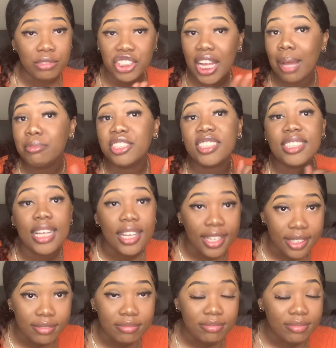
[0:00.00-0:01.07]
I'm just
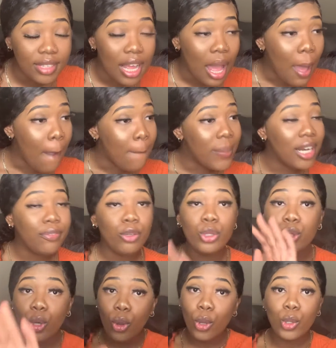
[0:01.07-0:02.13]
saying, but if
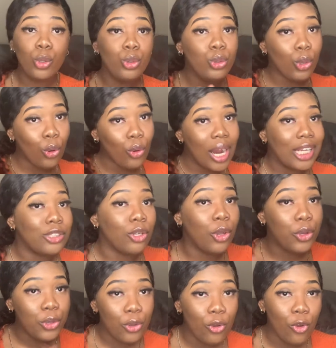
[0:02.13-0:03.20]
you do, you do. That's
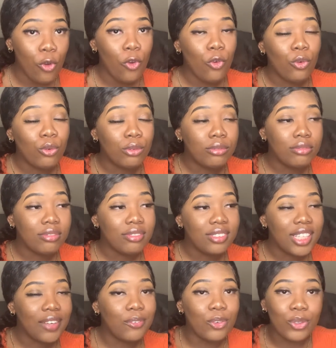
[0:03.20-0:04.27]
on you.
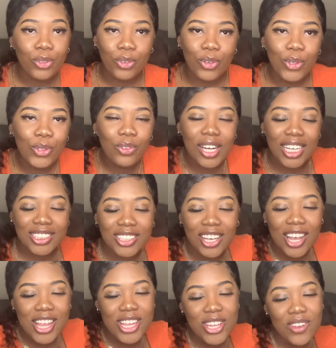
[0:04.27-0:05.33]
If you do, you do. That's
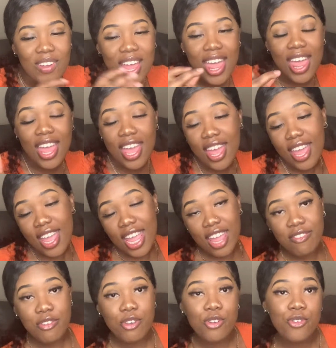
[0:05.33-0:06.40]
on you.
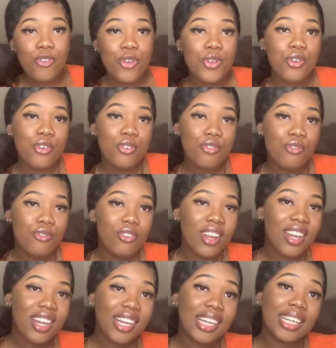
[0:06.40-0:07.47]
If you do, you do.
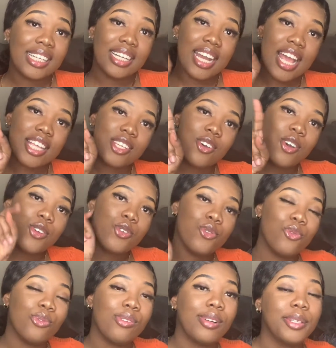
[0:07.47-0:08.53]
That's on you.